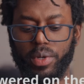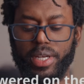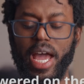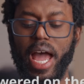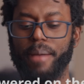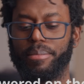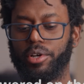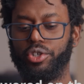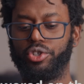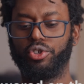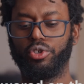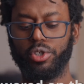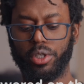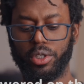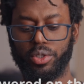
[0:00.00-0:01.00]
with the app
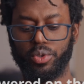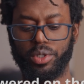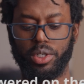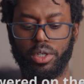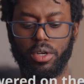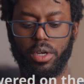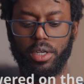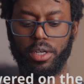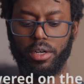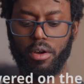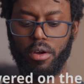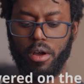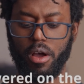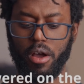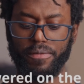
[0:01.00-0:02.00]
control, you can switch it on and
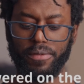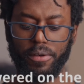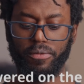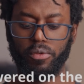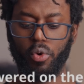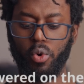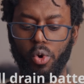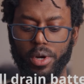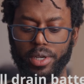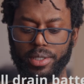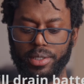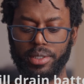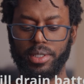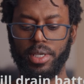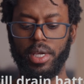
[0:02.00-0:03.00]
off. Of
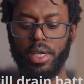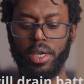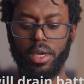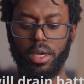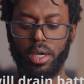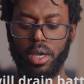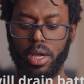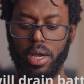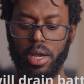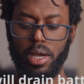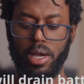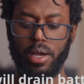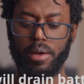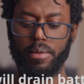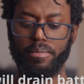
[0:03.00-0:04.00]
course,
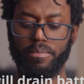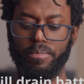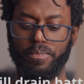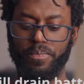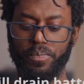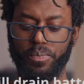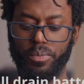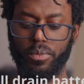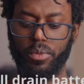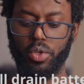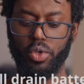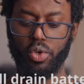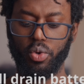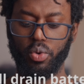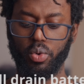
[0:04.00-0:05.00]

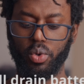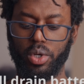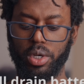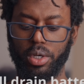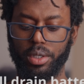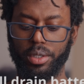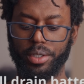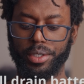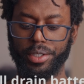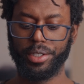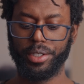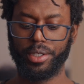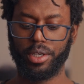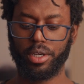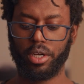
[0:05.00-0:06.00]
you
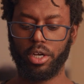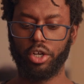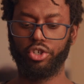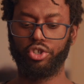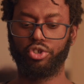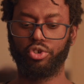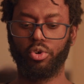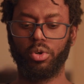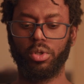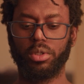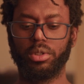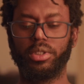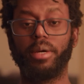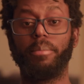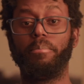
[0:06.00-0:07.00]
could
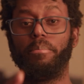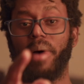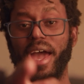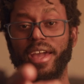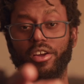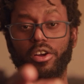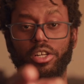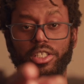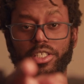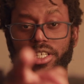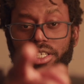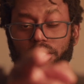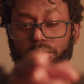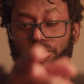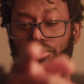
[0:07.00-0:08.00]
control the
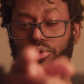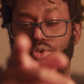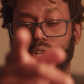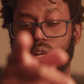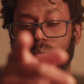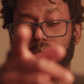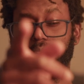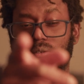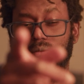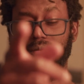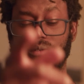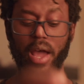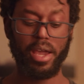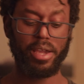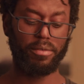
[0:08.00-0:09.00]
bicolorness. Pro number
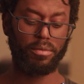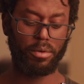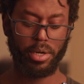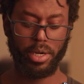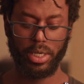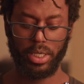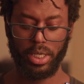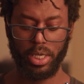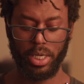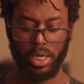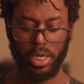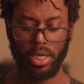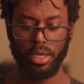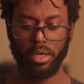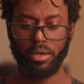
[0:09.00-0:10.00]
five already.
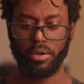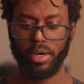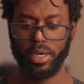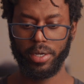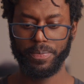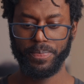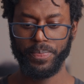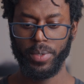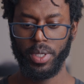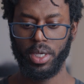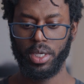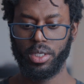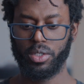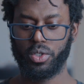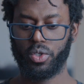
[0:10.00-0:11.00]
Right.
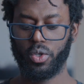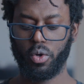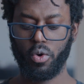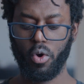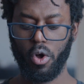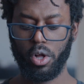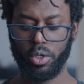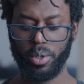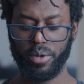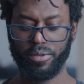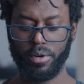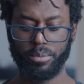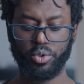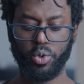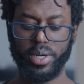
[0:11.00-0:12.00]
So all the way
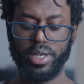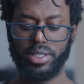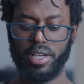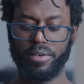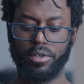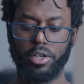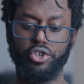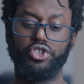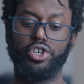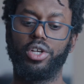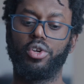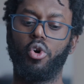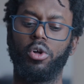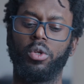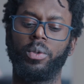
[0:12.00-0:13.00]
from
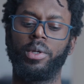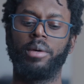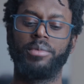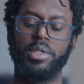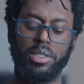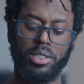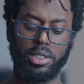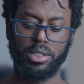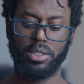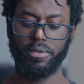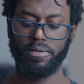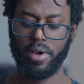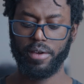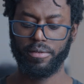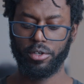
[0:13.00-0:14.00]
2700 all the way up to
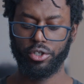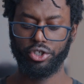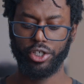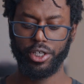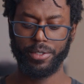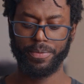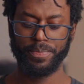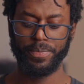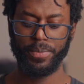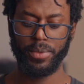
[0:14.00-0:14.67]
6500.